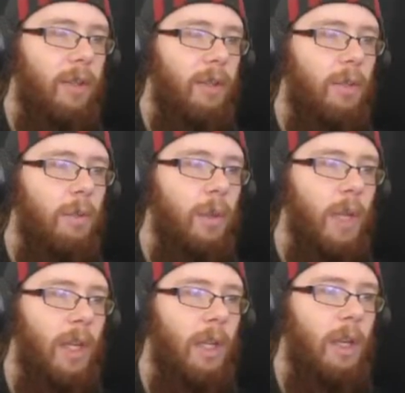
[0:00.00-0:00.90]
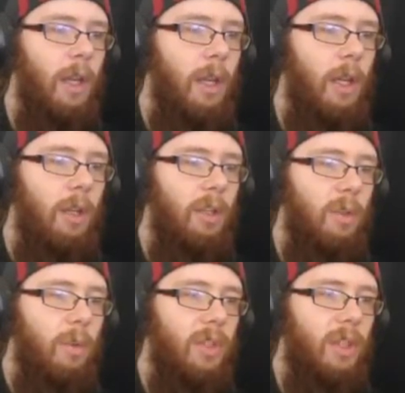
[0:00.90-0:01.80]
to like
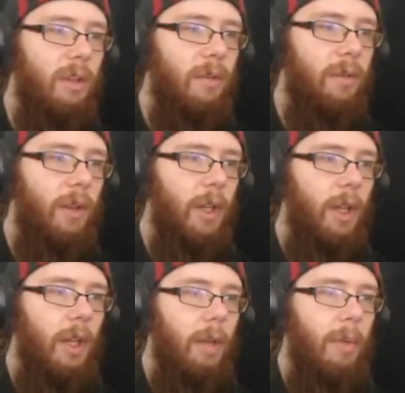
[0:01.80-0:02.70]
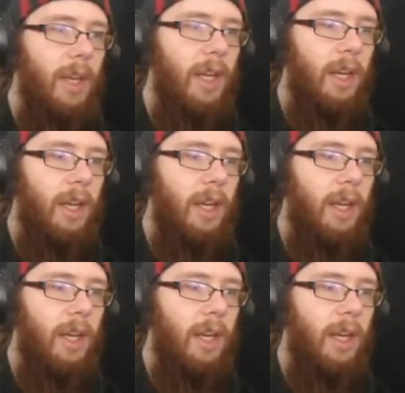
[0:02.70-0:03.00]
do stuff. But yeah,